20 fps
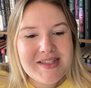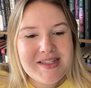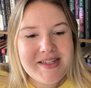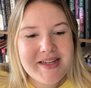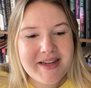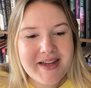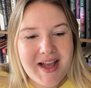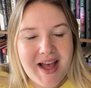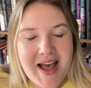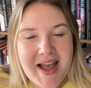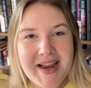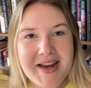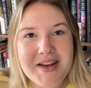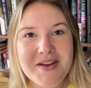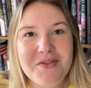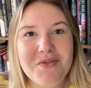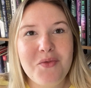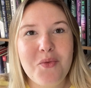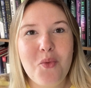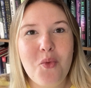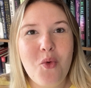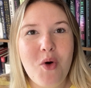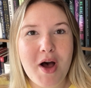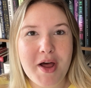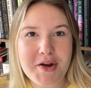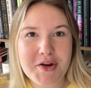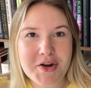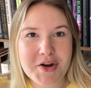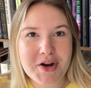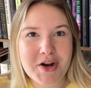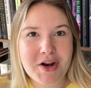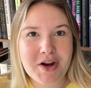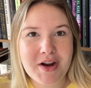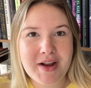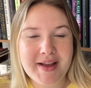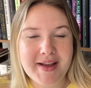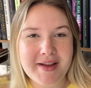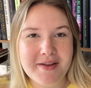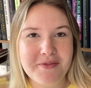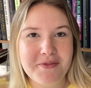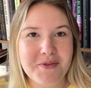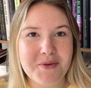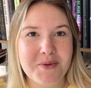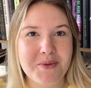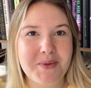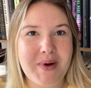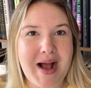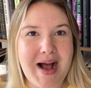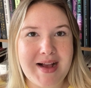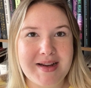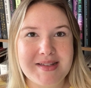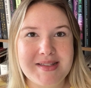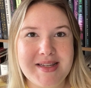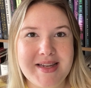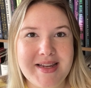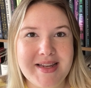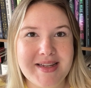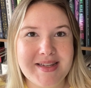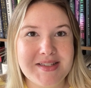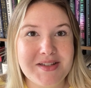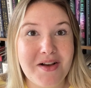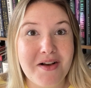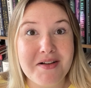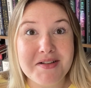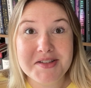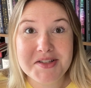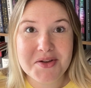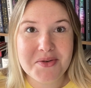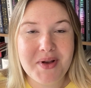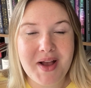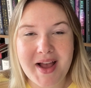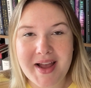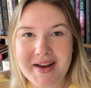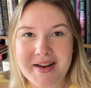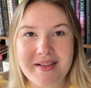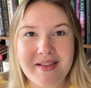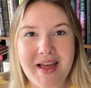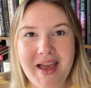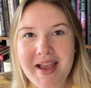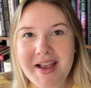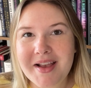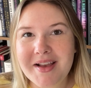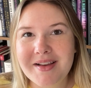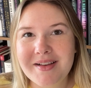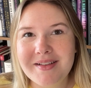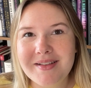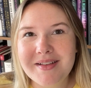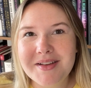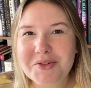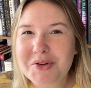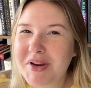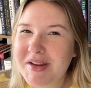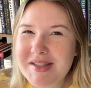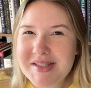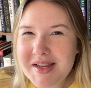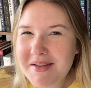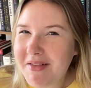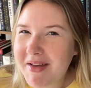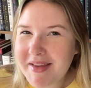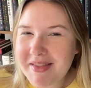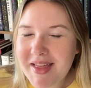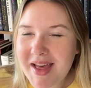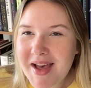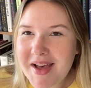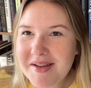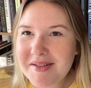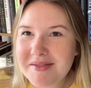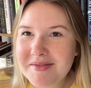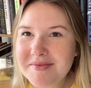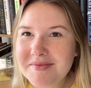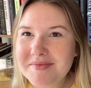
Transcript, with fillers: to kind of wonder if Roxy is also kind of like crazy like that.